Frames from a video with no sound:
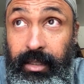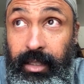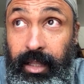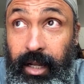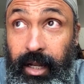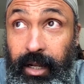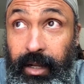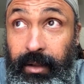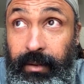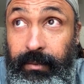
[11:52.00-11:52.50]

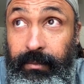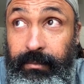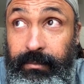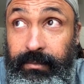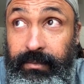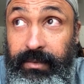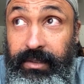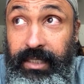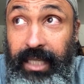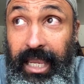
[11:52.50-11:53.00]

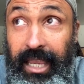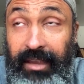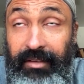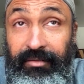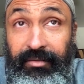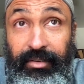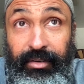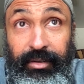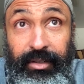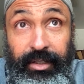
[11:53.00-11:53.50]
To have
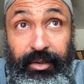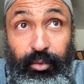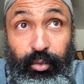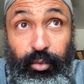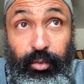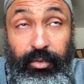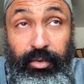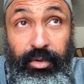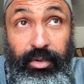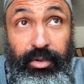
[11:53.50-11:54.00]
very
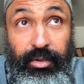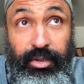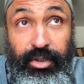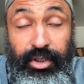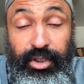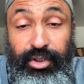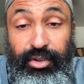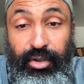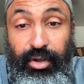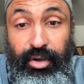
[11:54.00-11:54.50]

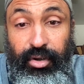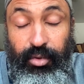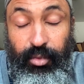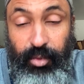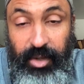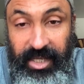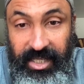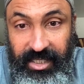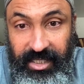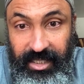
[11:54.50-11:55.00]
strong
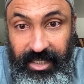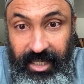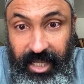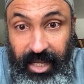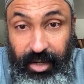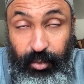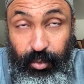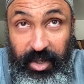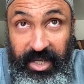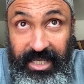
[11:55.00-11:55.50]
reason
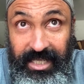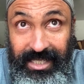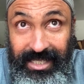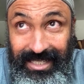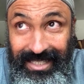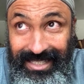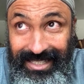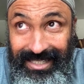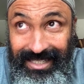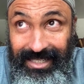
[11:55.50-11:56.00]
and
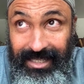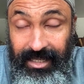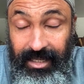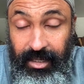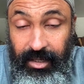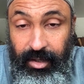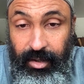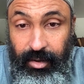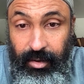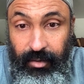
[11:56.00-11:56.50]
reasons
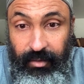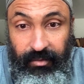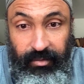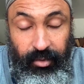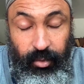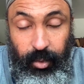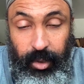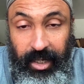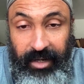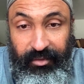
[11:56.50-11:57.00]
for
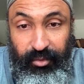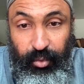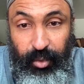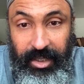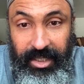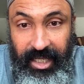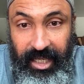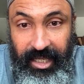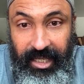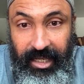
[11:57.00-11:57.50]
whatever we
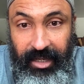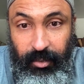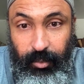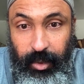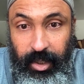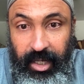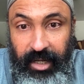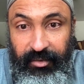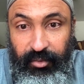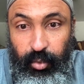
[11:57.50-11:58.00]
take and
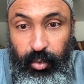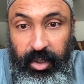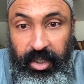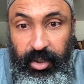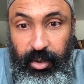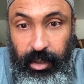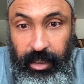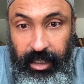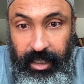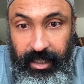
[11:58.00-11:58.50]
whatever we
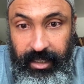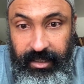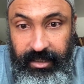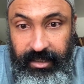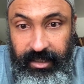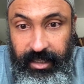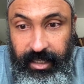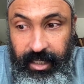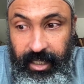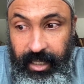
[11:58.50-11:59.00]
utilize,
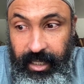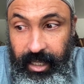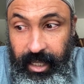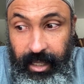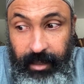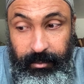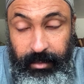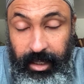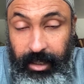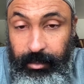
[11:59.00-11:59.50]

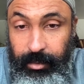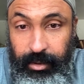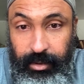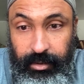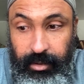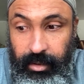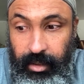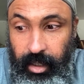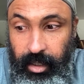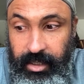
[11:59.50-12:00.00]
and be able
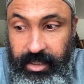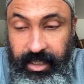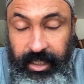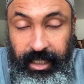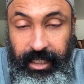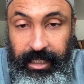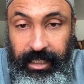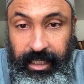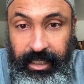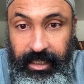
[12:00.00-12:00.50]
to
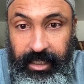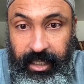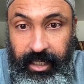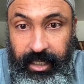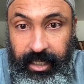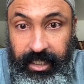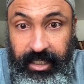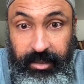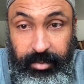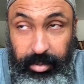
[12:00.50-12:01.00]
articulate that,
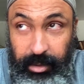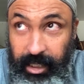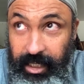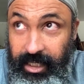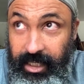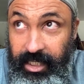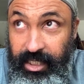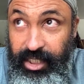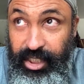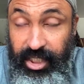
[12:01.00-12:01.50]
explain
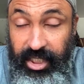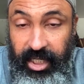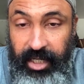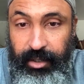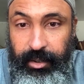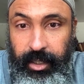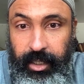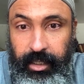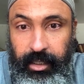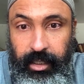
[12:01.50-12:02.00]
it,
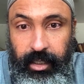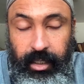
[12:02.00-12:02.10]
share it.